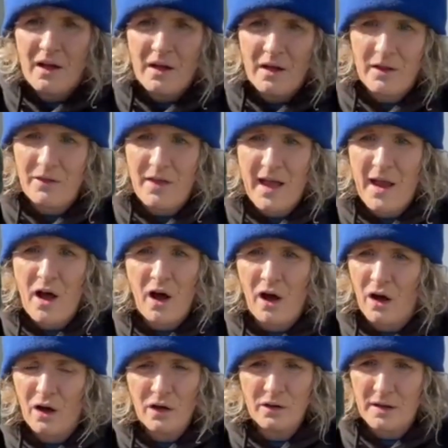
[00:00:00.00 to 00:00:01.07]
They
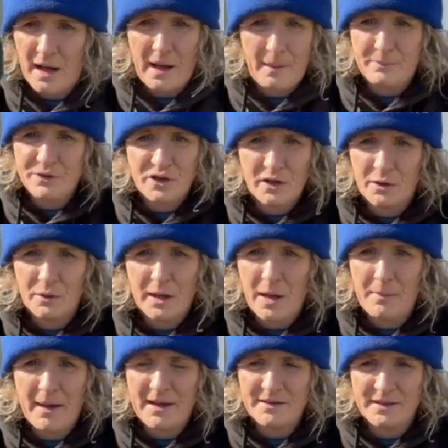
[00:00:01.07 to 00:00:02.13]
are absolutely
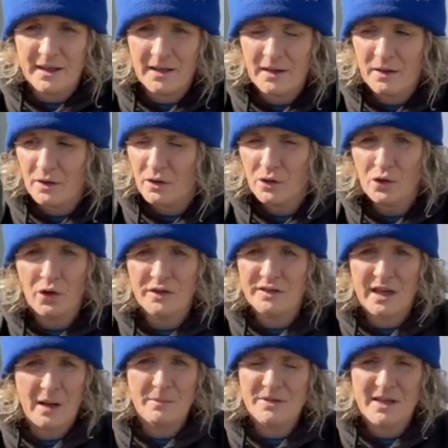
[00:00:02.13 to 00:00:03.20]
amazing. Going
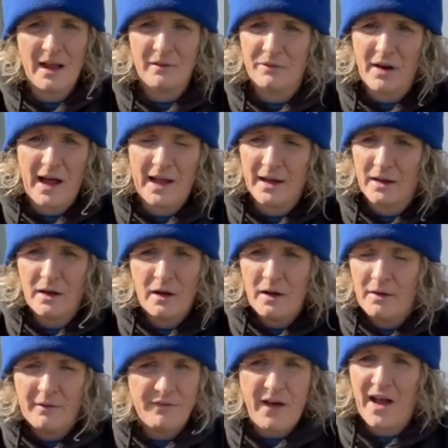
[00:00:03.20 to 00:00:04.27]
to get myself like
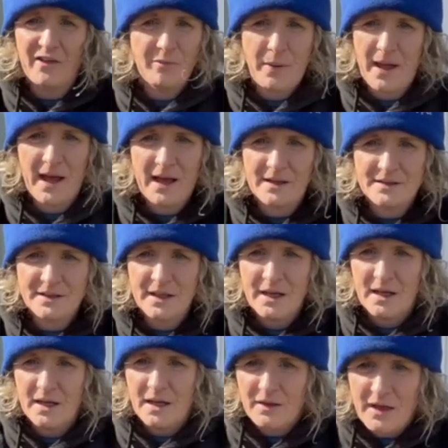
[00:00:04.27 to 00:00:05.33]
5 pairs.
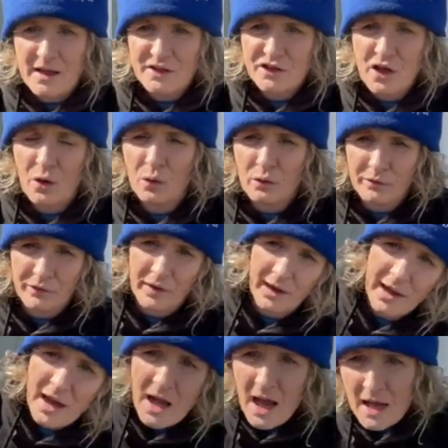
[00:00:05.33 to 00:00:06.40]
They're so
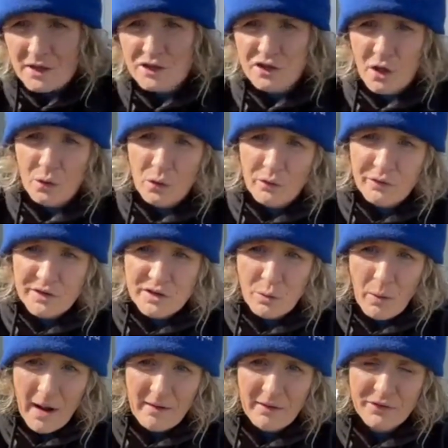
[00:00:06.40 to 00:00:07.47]
lovely, and so lovely to
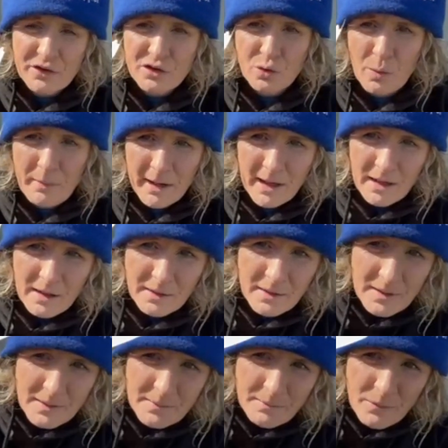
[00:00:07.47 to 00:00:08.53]
wear after swimming.
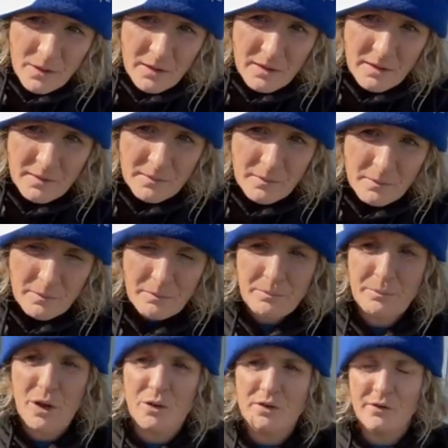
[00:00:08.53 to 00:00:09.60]

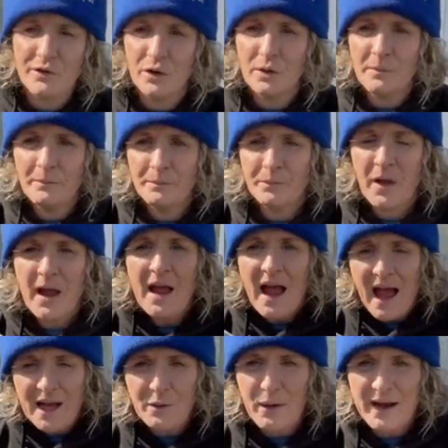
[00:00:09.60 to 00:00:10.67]
Beautiful.
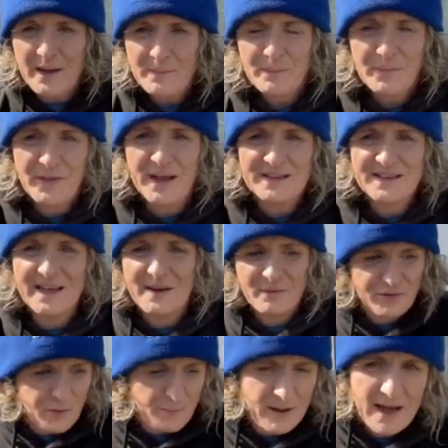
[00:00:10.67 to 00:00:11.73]
Anyway, that's it
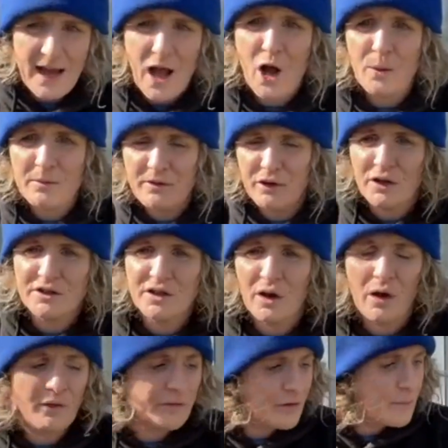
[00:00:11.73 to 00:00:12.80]
from me. I hope you've learnt a
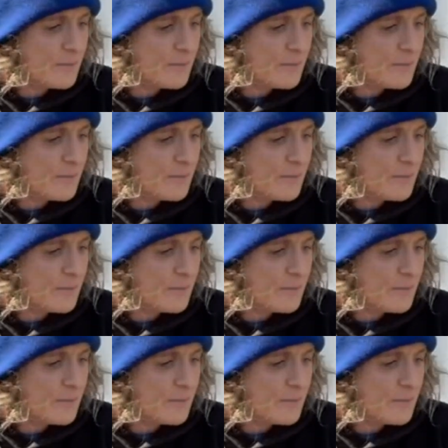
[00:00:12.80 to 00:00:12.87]
lot from